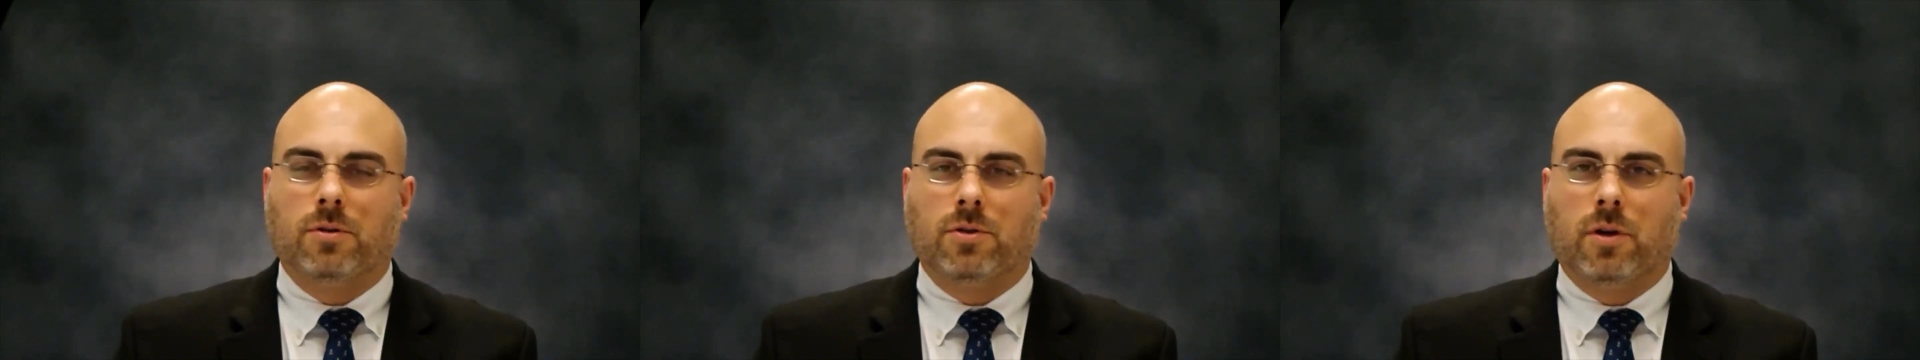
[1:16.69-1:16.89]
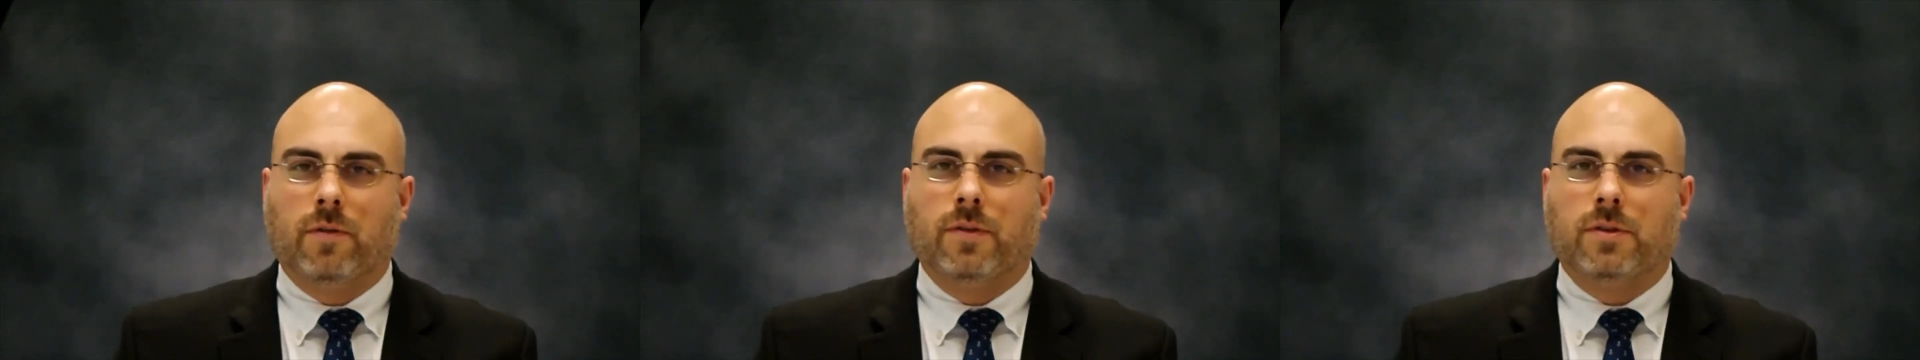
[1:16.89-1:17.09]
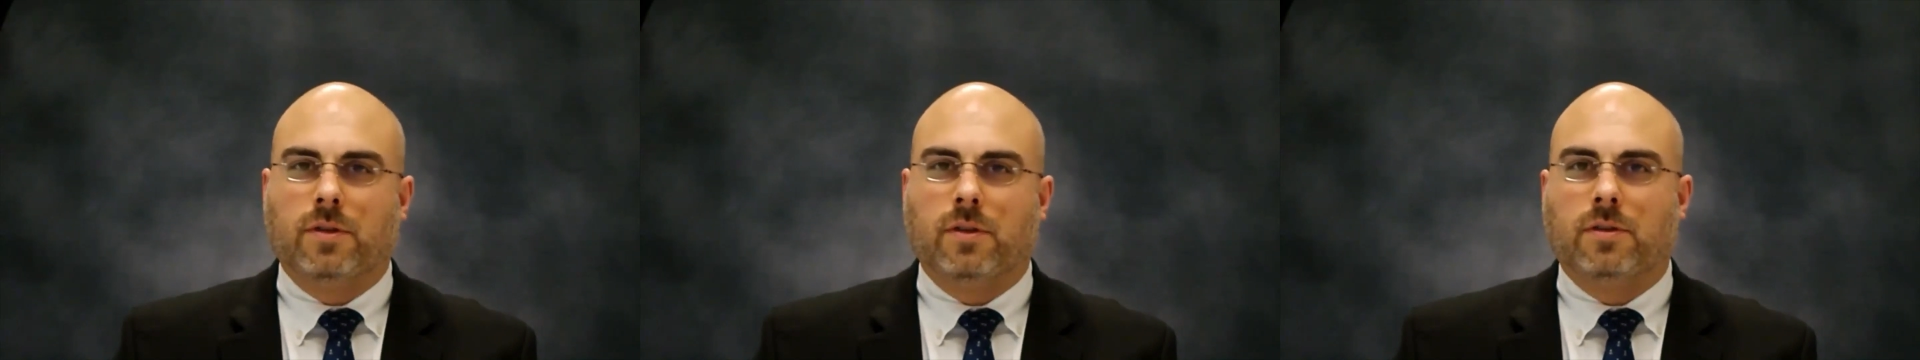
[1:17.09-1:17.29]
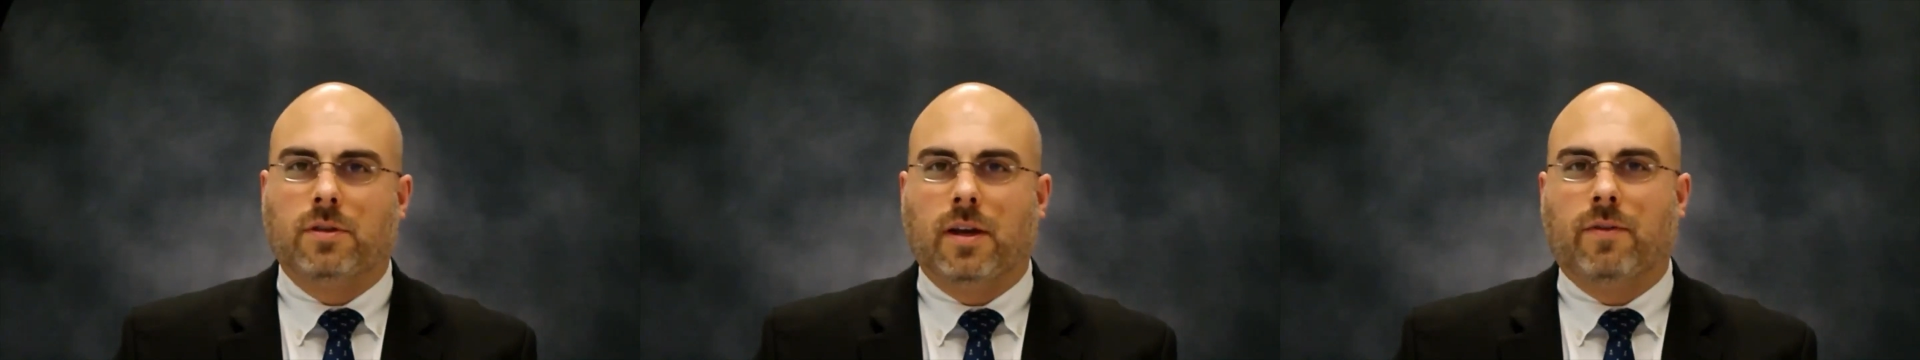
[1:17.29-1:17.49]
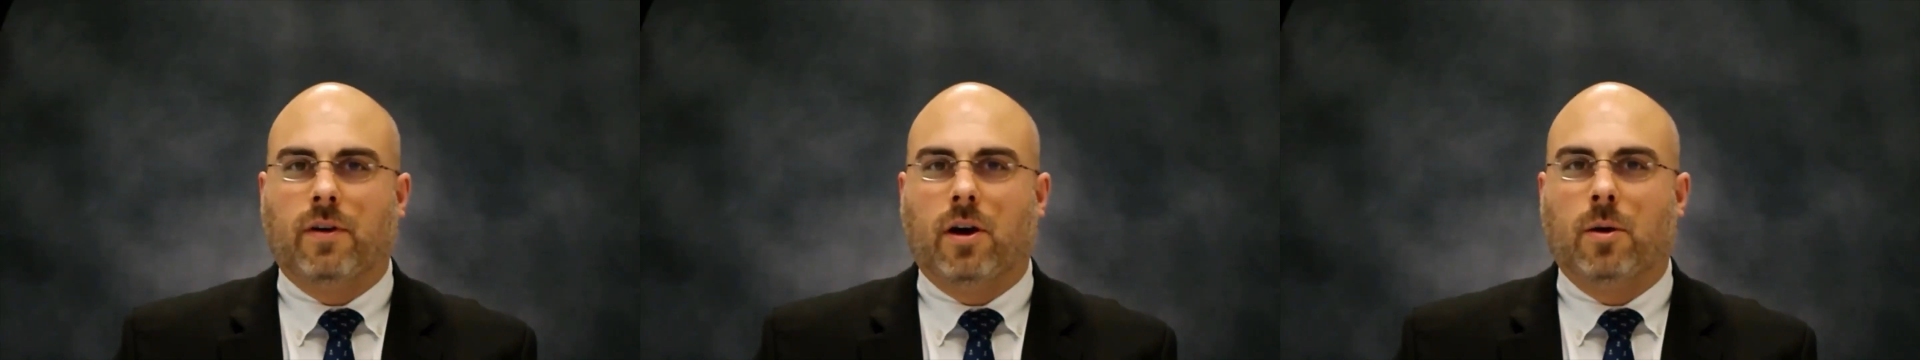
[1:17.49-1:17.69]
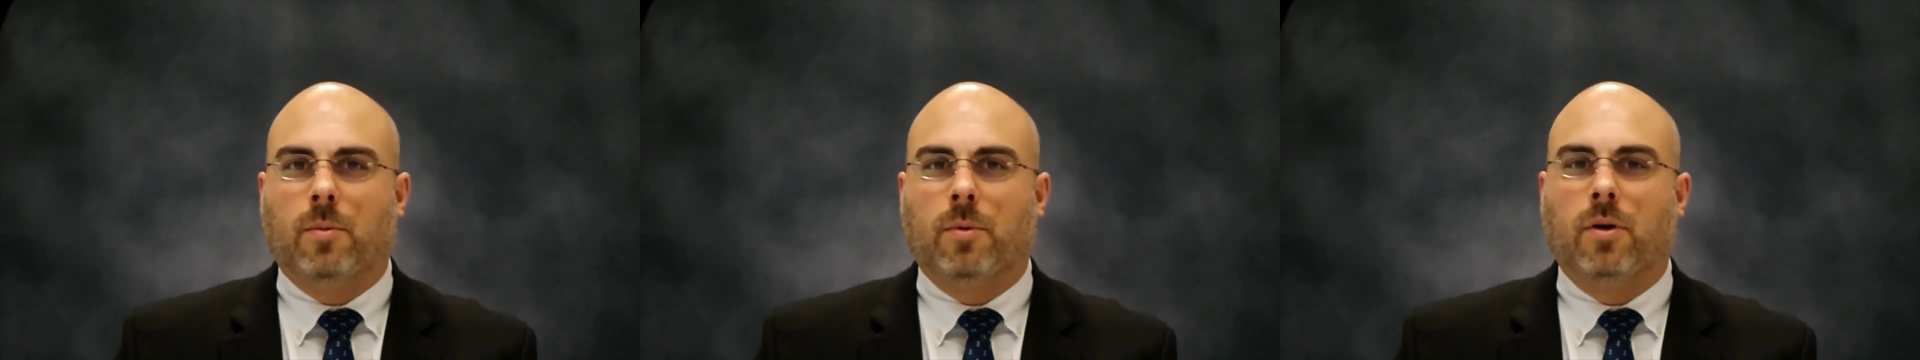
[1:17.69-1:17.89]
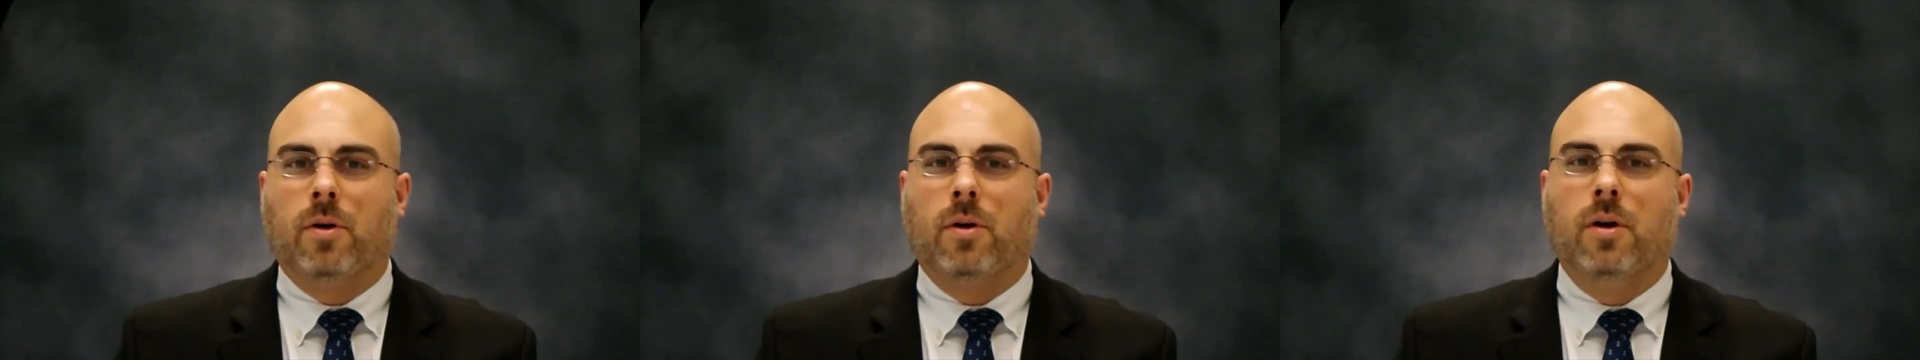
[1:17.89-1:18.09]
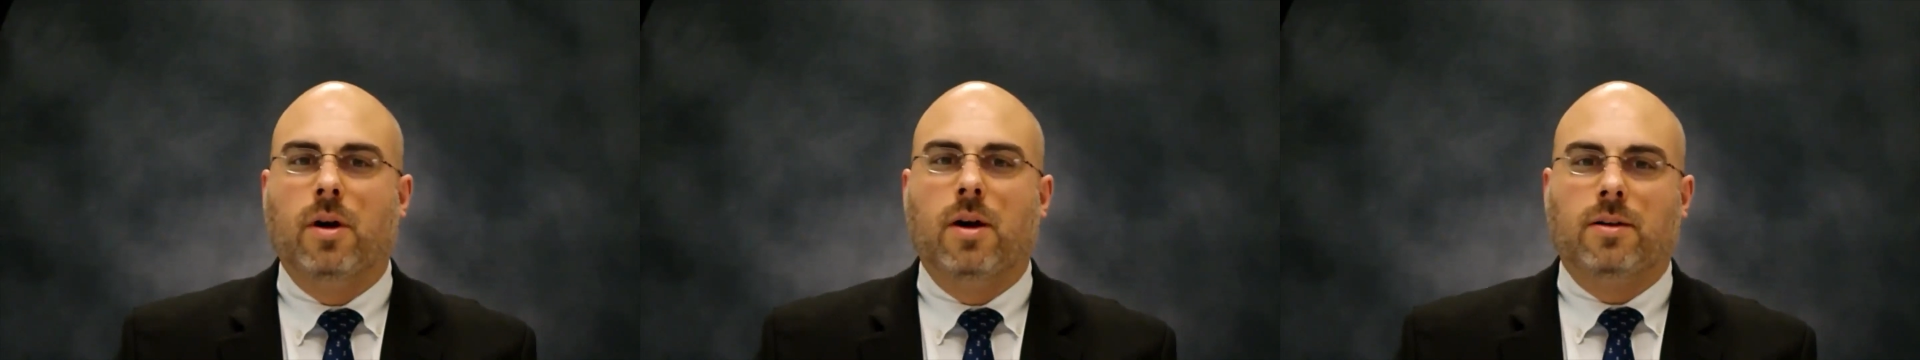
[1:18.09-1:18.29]
Services Safe
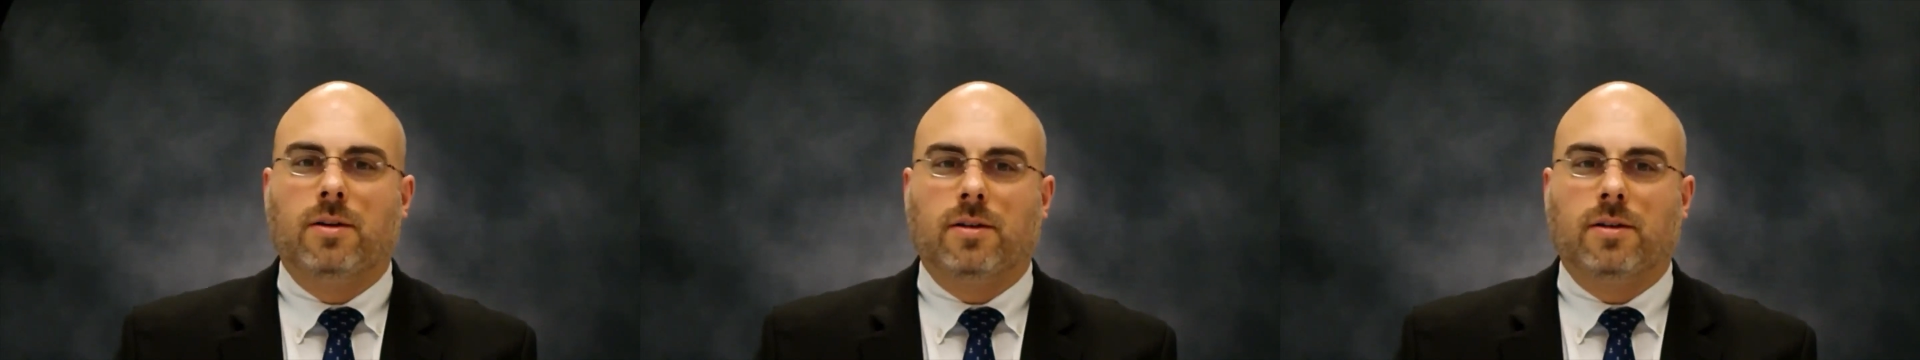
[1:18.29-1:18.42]
Harbor